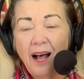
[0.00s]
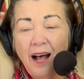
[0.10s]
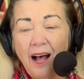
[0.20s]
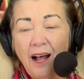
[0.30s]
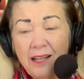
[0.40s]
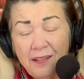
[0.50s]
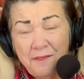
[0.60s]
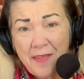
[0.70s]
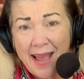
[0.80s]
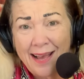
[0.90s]
all of
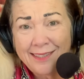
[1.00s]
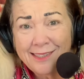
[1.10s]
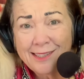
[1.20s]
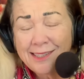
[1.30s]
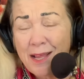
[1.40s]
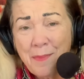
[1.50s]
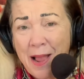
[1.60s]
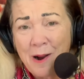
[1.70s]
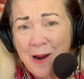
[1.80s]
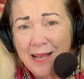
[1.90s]
that
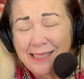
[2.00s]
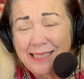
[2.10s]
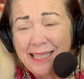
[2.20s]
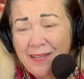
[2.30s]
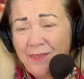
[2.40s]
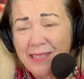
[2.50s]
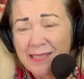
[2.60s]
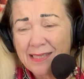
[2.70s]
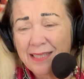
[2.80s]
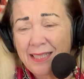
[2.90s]
somehow got
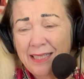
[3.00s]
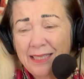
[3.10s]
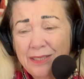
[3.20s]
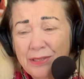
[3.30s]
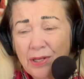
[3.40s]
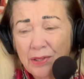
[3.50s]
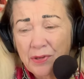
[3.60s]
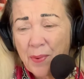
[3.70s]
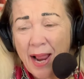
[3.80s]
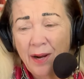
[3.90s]
deviously turned
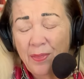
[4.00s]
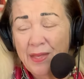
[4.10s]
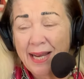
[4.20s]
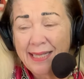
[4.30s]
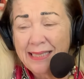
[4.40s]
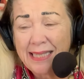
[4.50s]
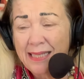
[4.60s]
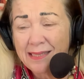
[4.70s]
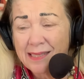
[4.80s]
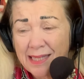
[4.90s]
around in the
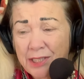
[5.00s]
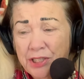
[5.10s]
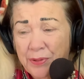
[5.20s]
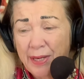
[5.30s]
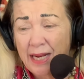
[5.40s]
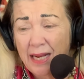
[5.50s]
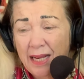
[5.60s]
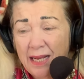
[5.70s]
19th century